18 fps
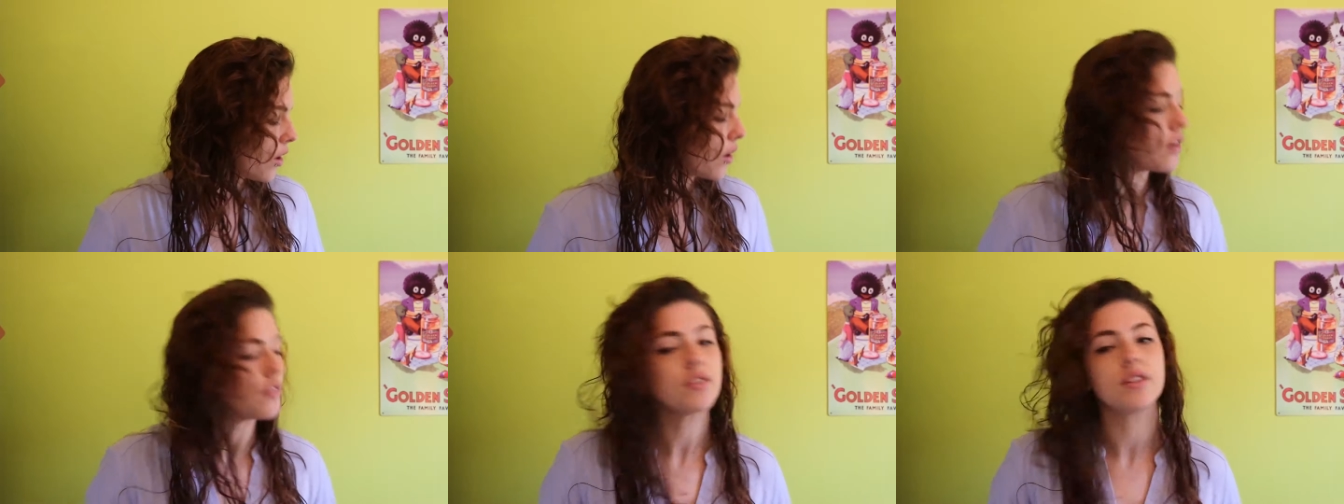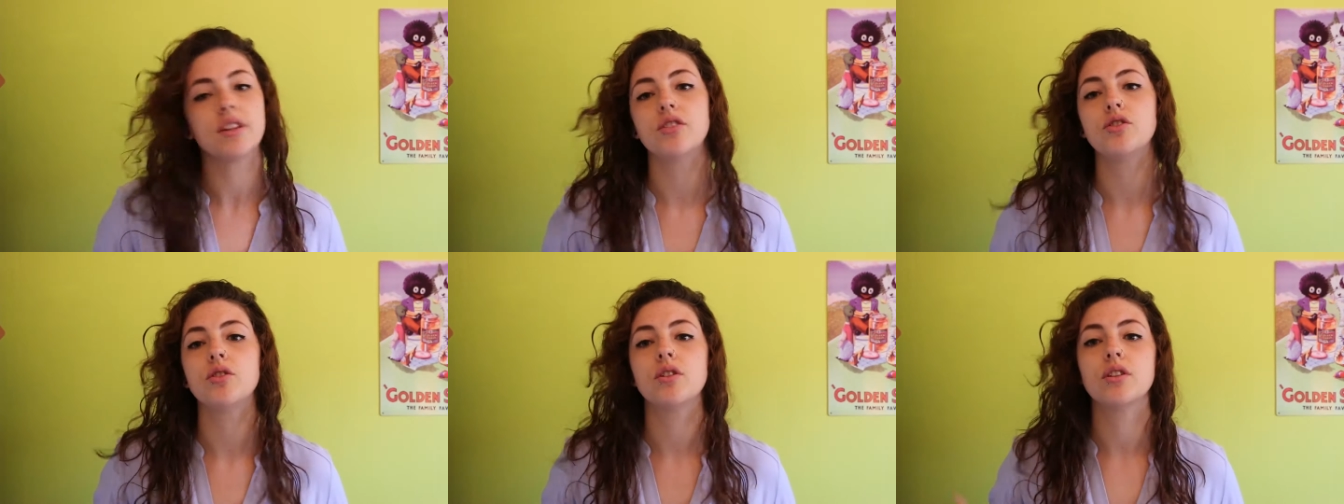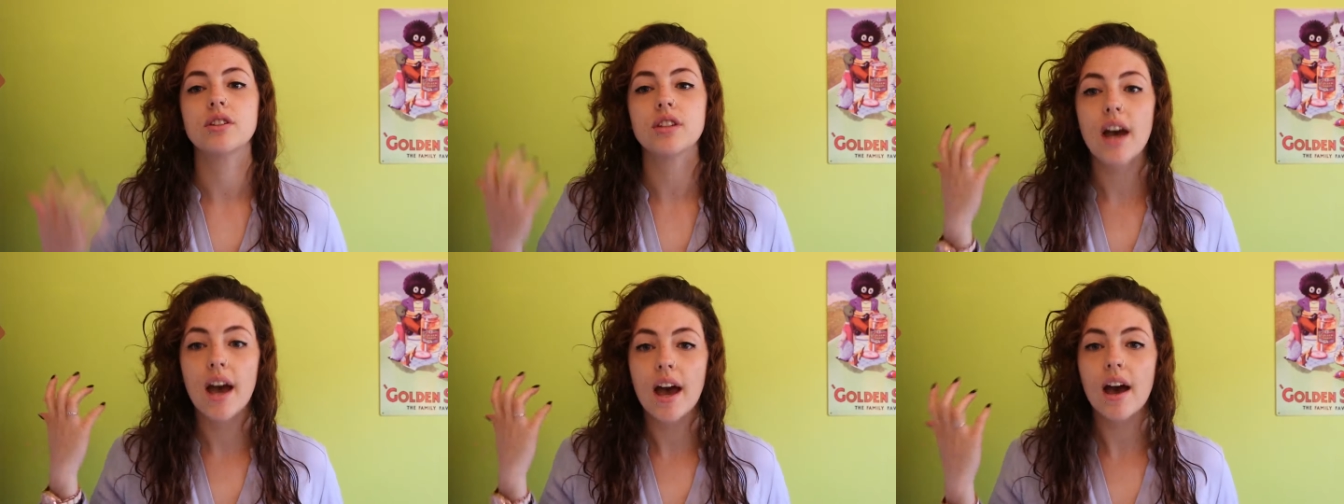obviously as you can
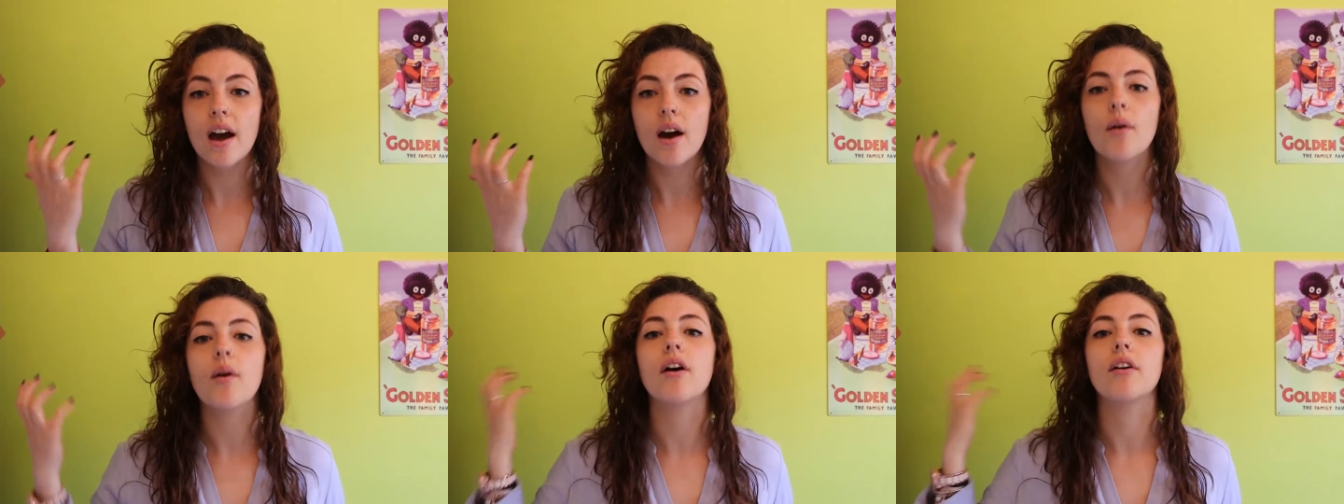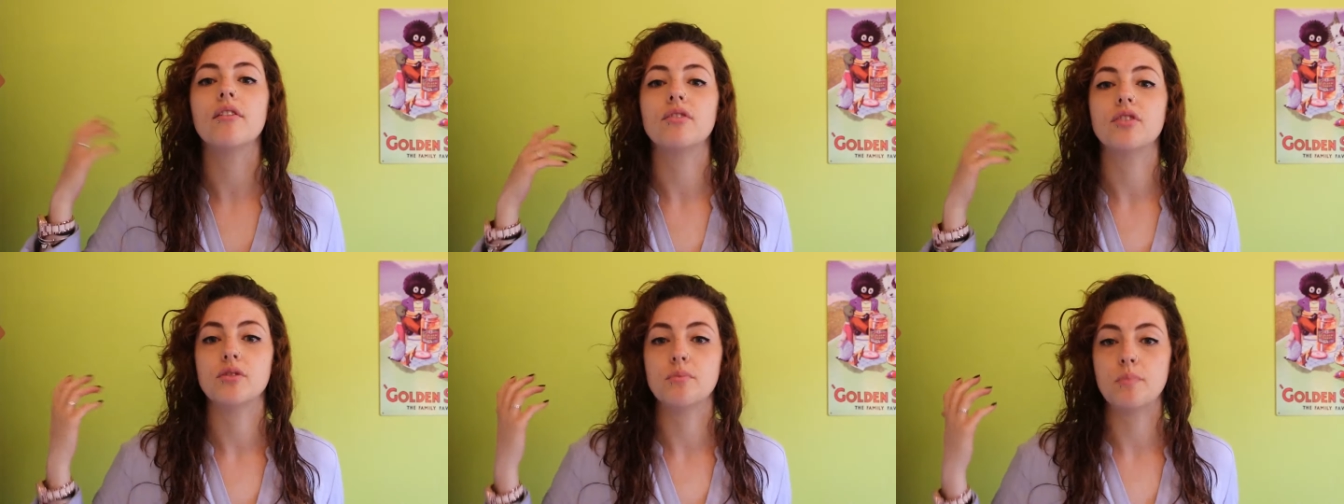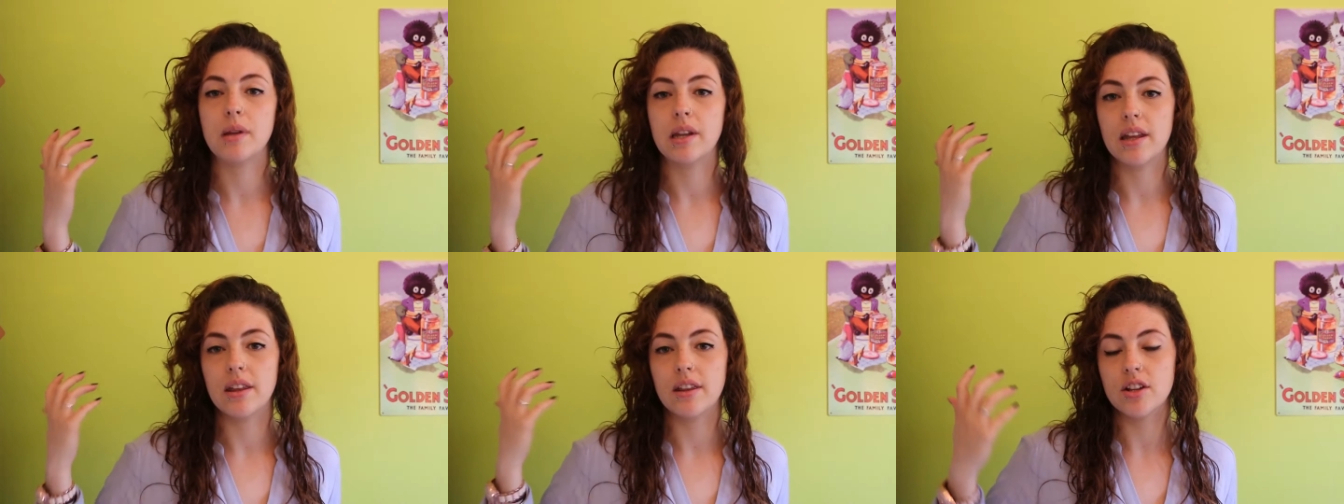tell, I've just
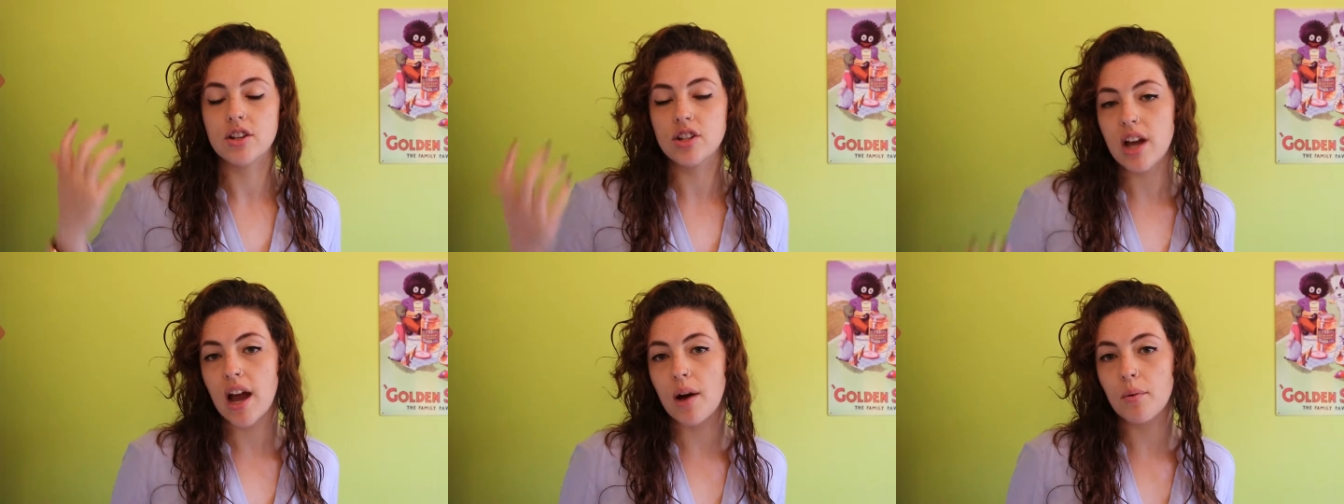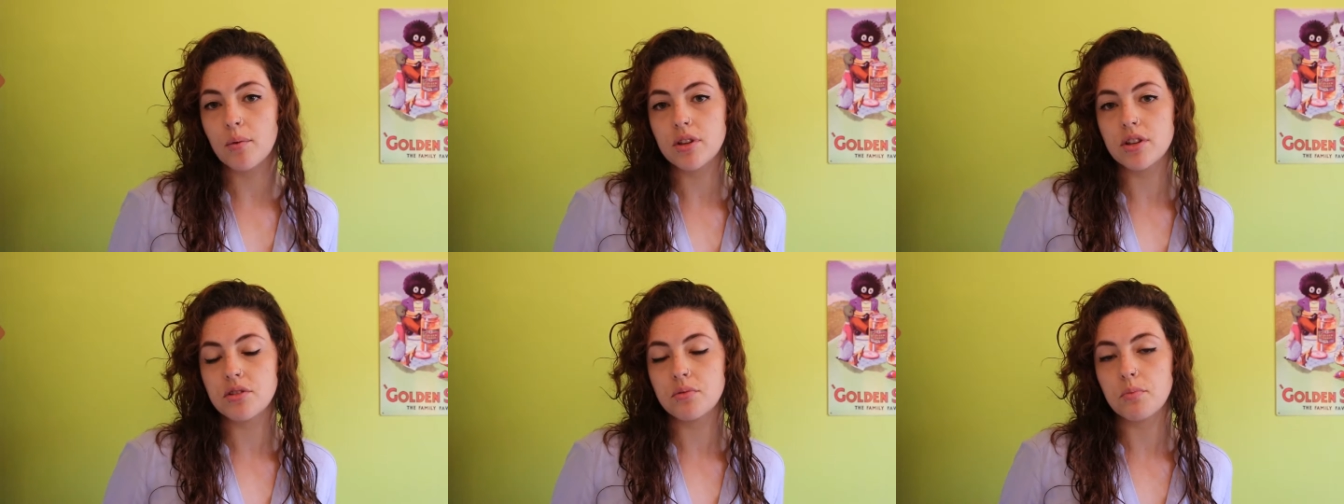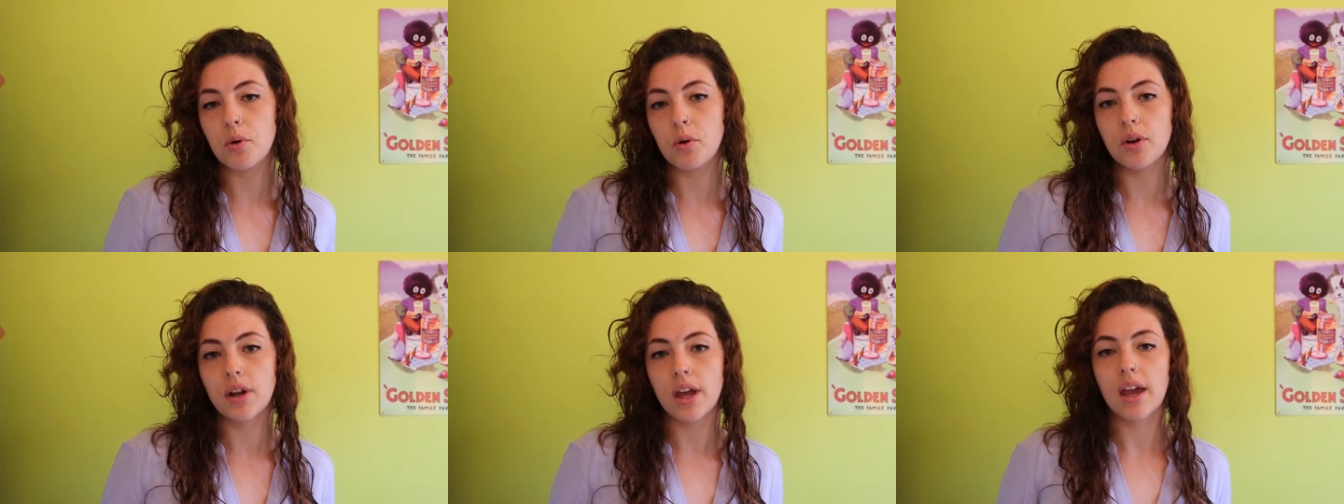been in the shower this
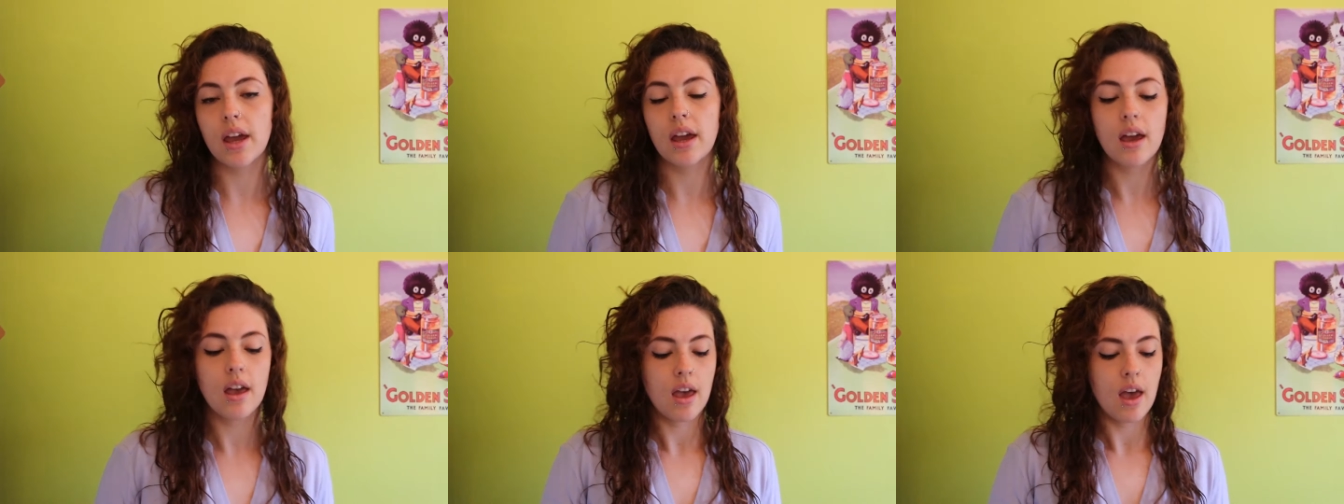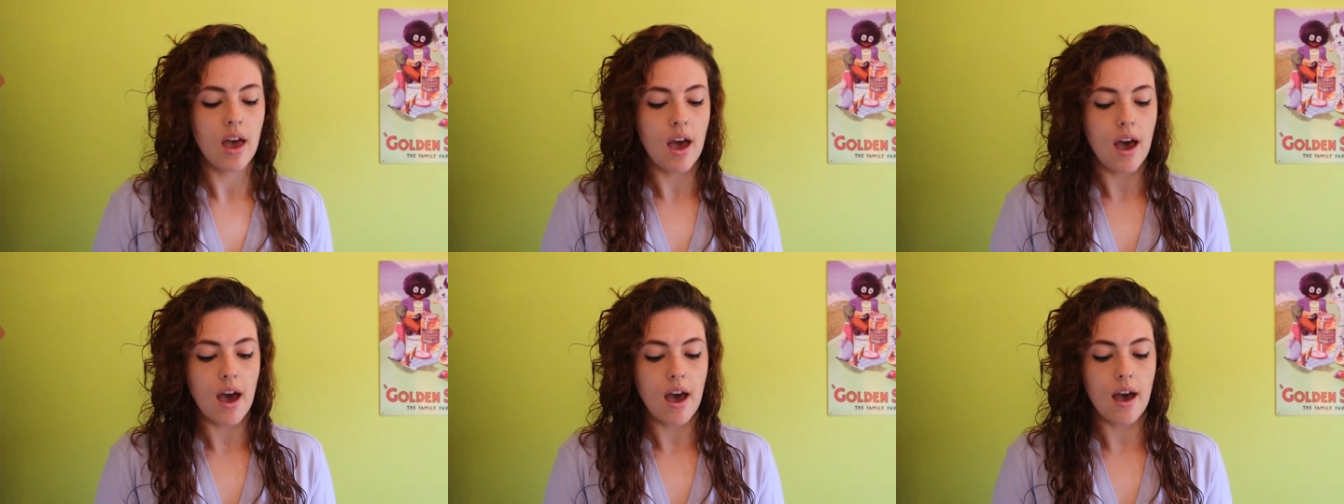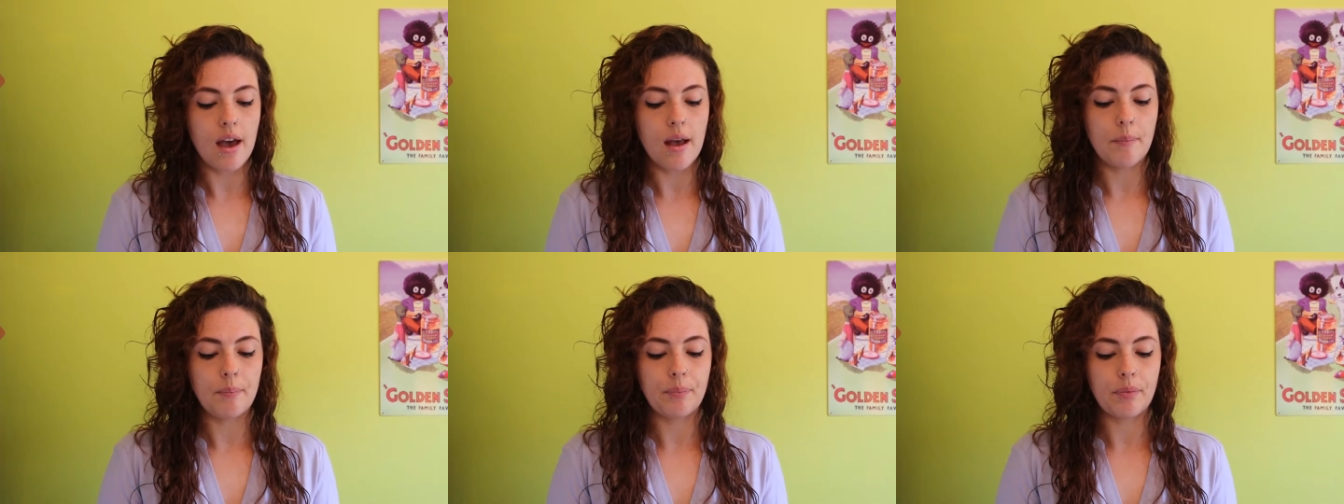morning.
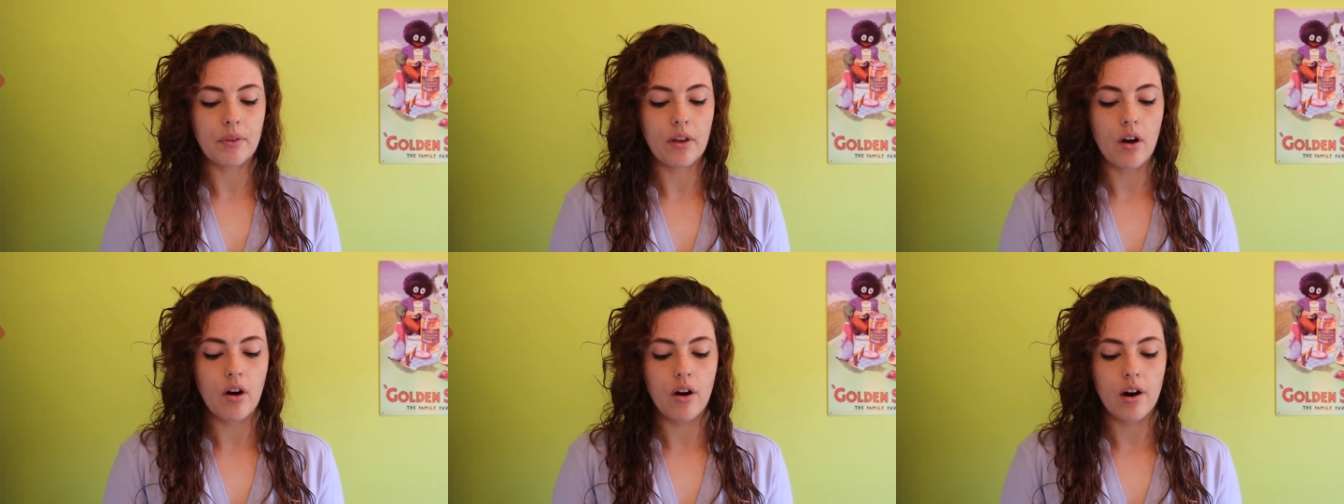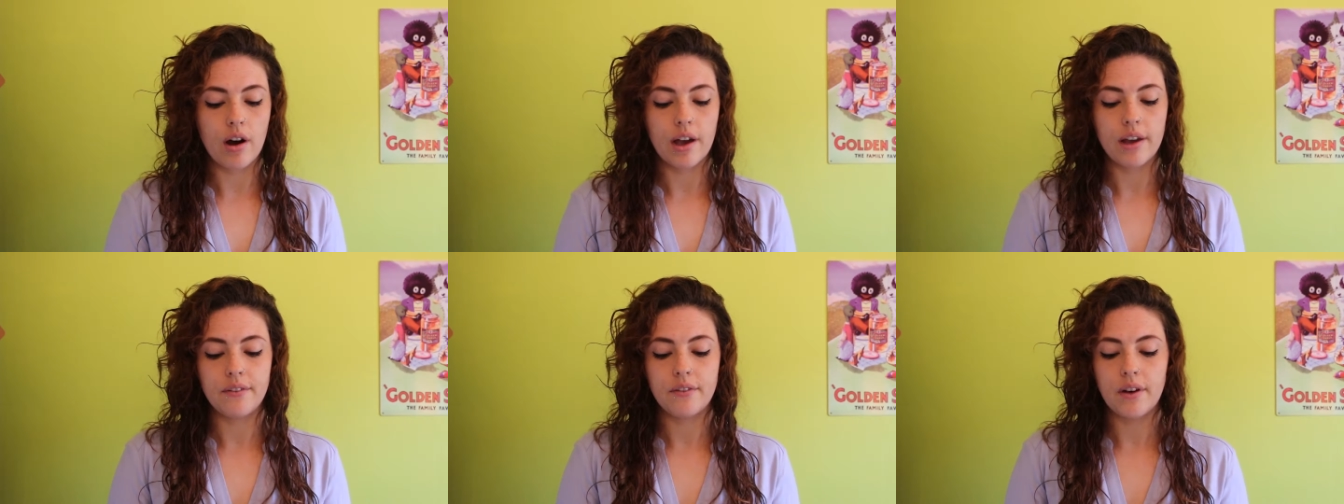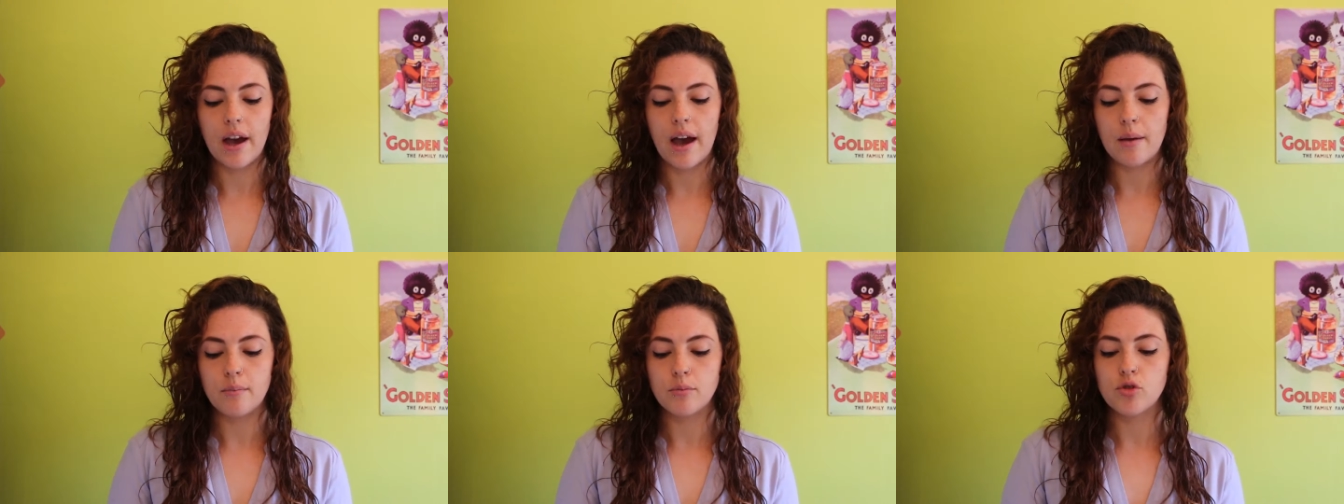I
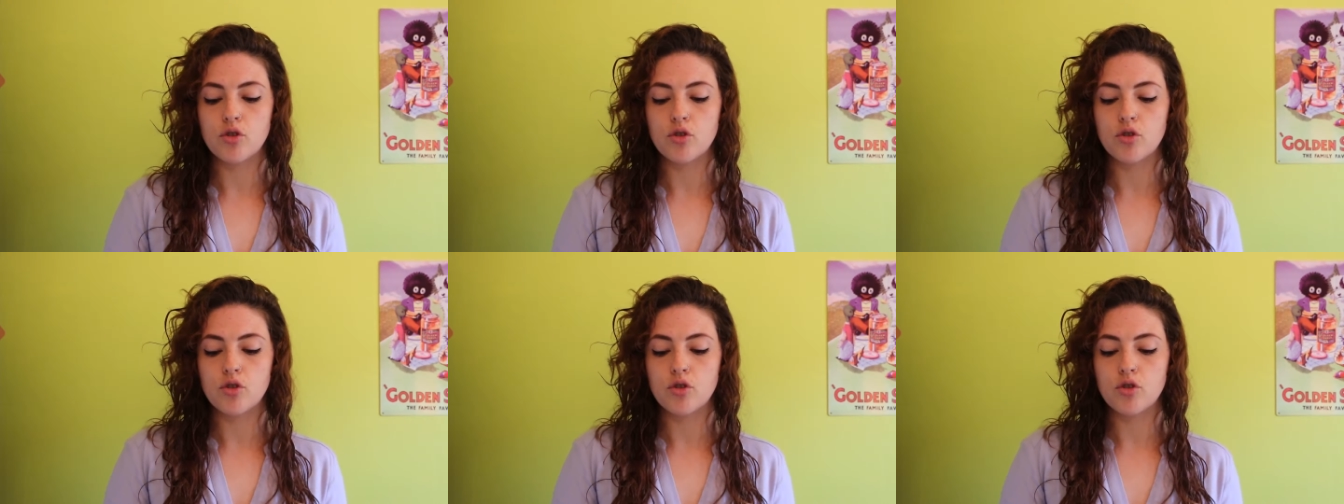am